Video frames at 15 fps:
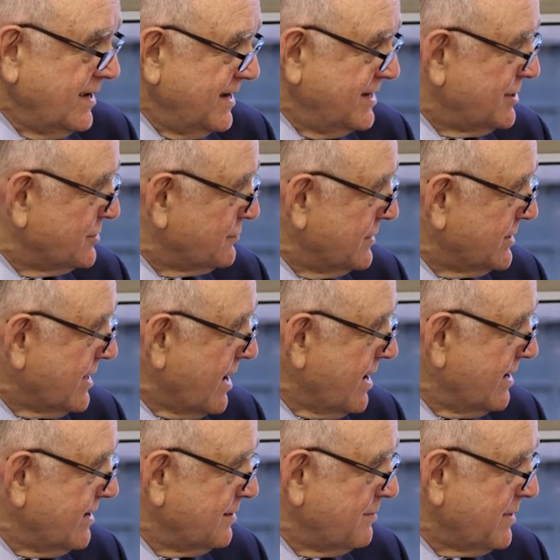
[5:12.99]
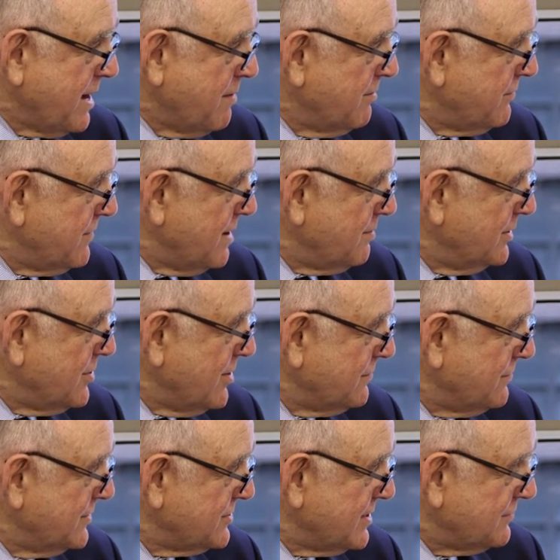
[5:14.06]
he just retired and became a family office